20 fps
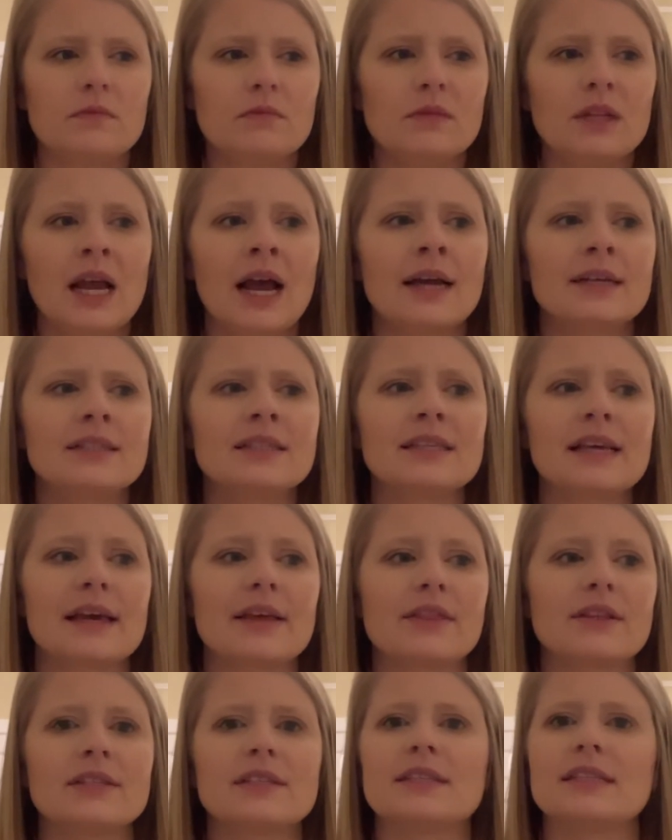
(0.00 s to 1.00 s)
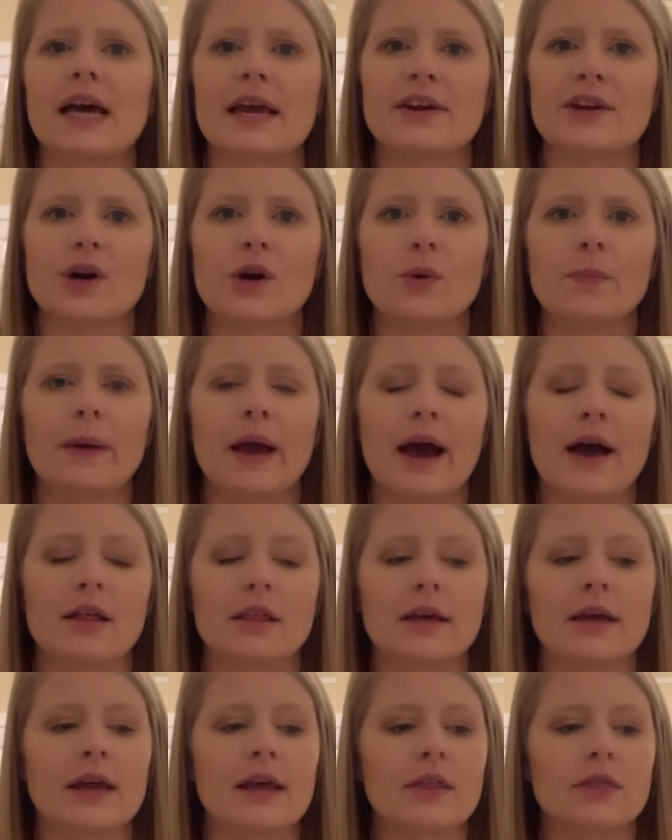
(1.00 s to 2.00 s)
I'd say the Zendo
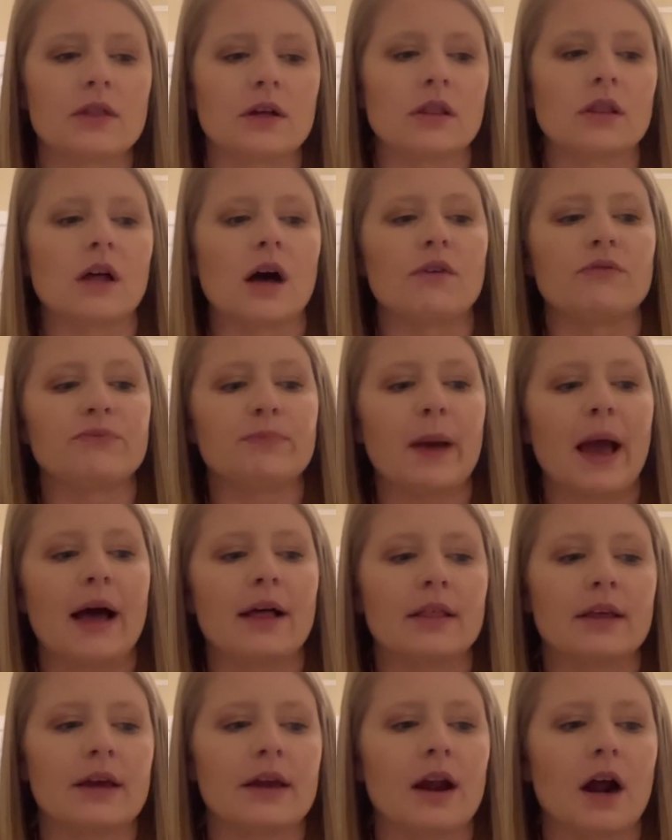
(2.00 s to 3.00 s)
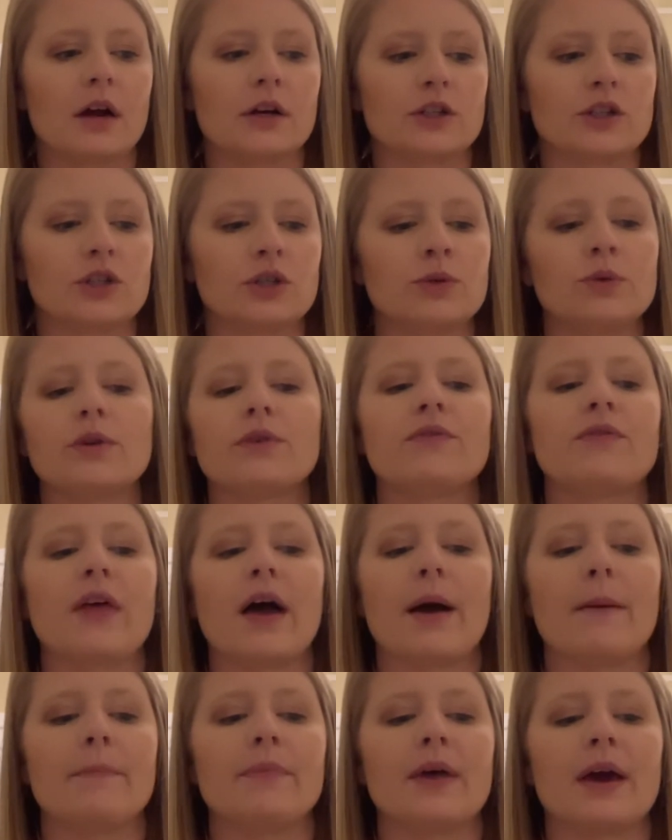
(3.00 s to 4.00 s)
palette and the Love palette are 2 of
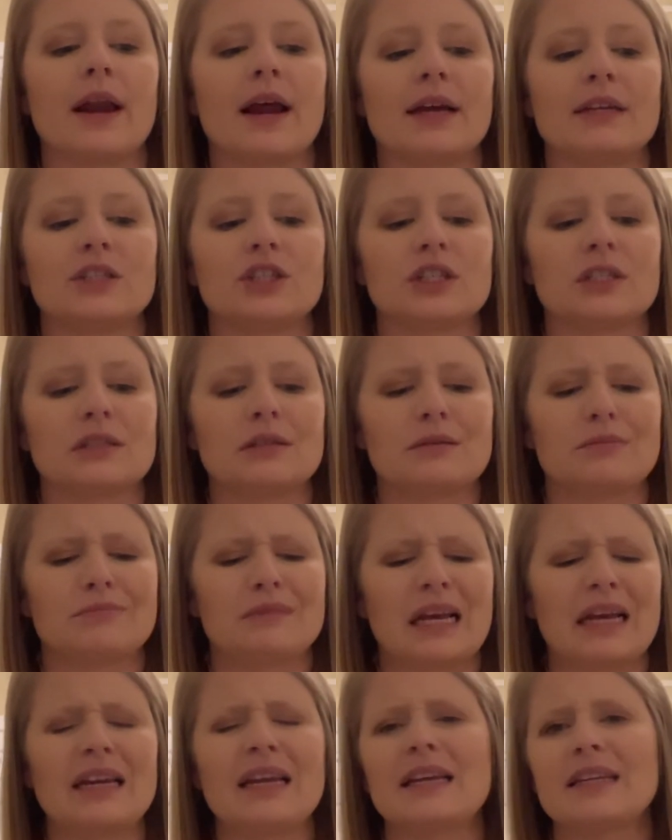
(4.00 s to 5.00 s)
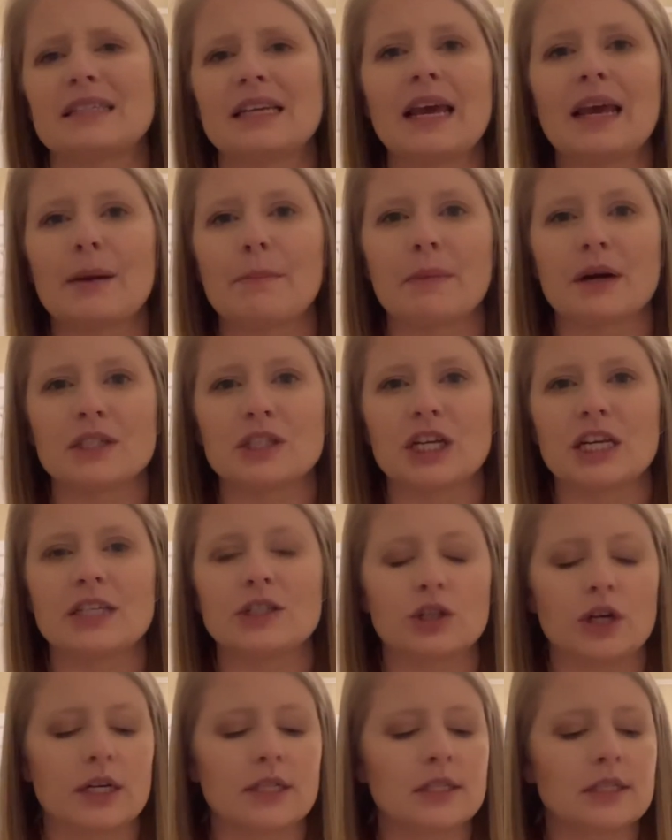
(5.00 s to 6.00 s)
them that I didn't take much
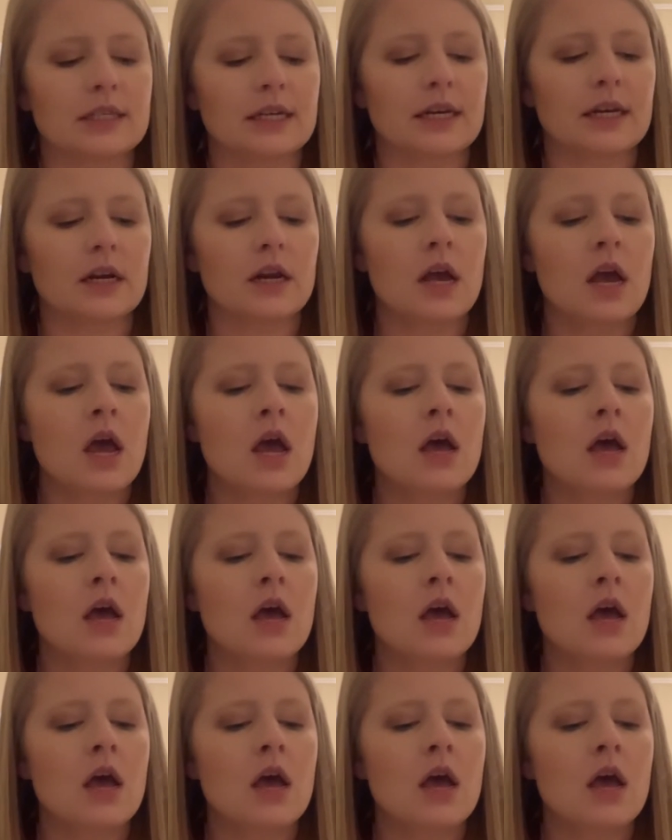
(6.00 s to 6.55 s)
interest in.